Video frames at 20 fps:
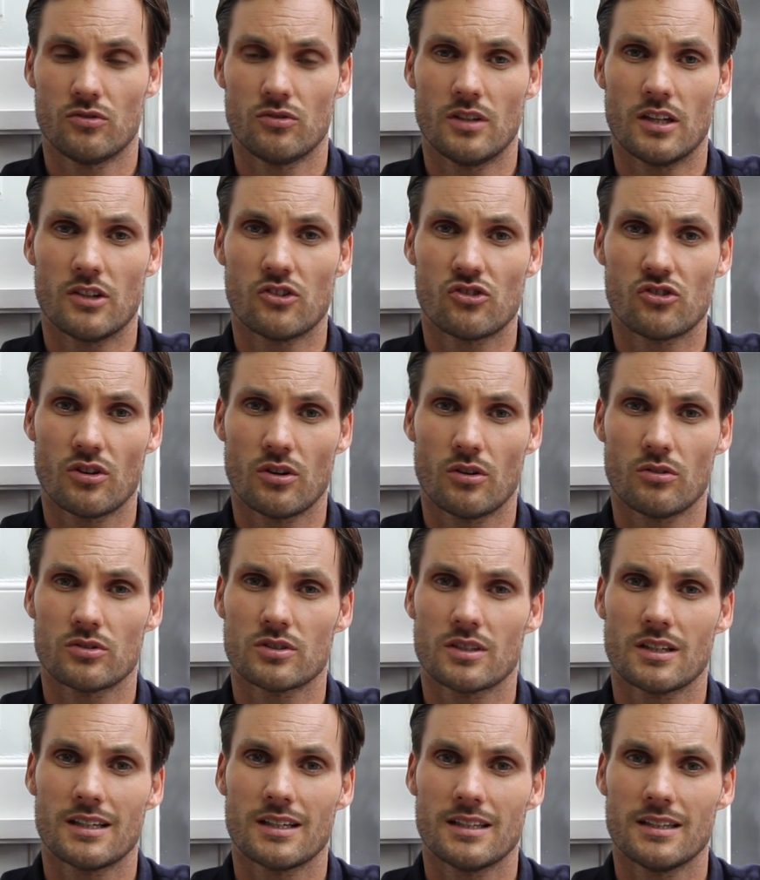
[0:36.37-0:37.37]
that
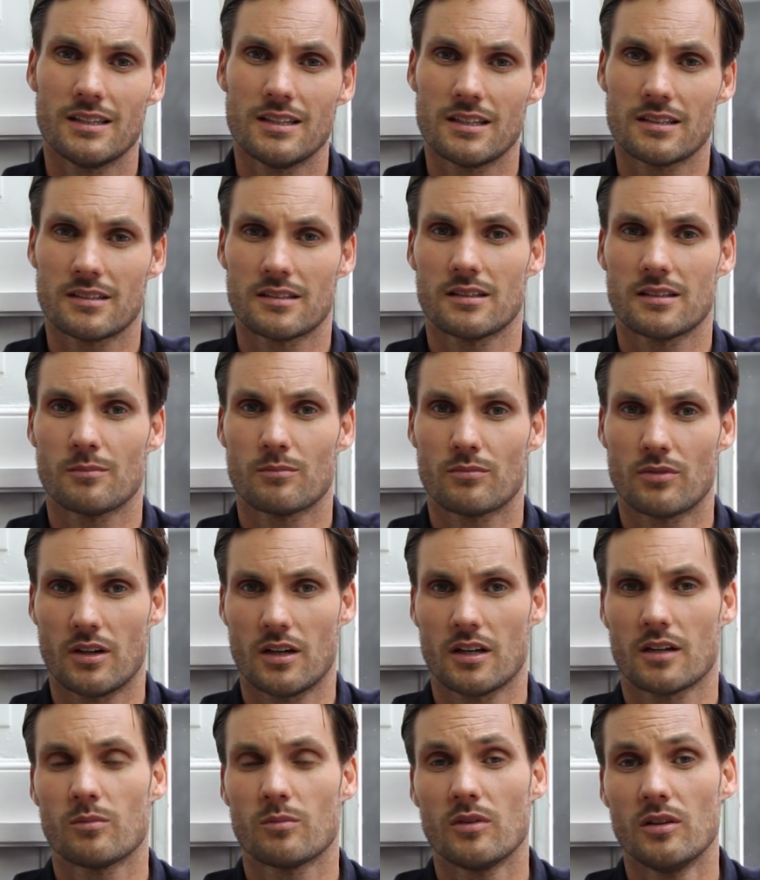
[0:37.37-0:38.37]
shows this
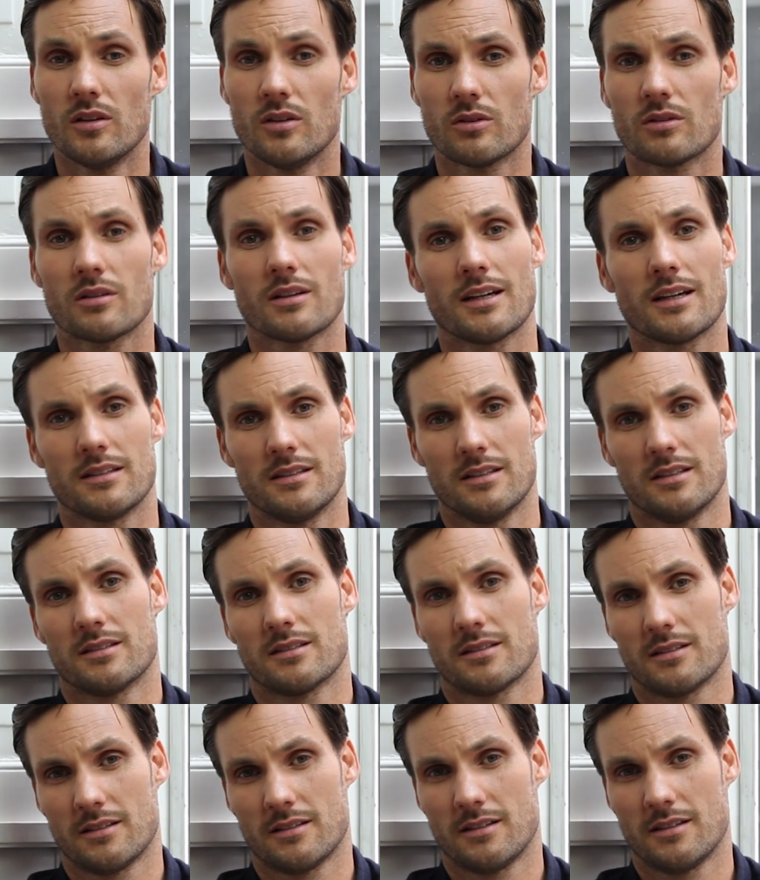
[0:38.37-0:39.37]
product will look like
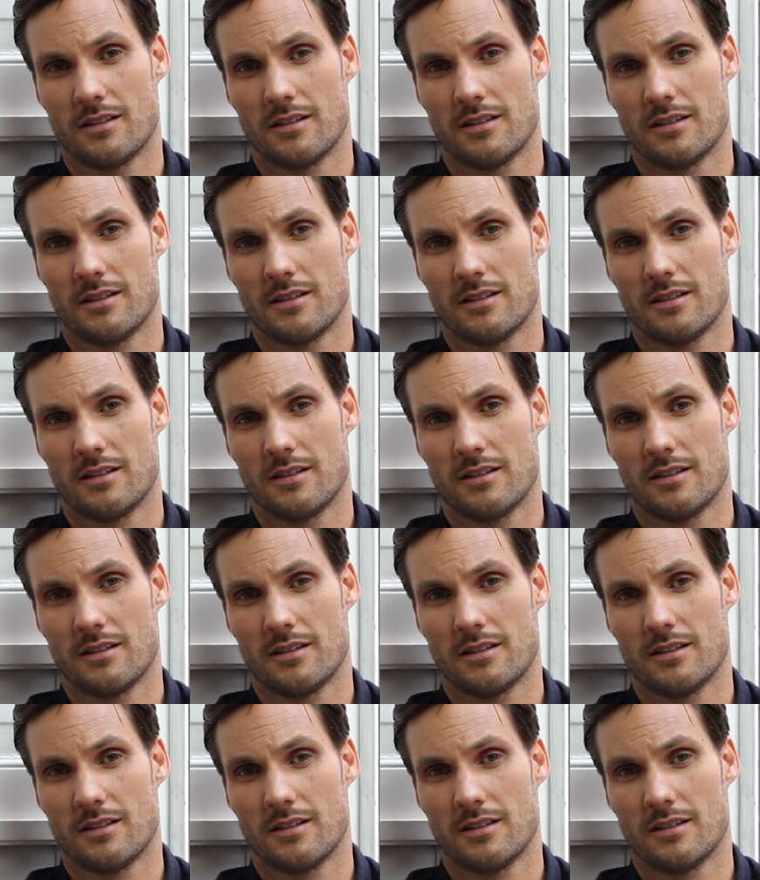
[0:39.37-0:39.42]
this.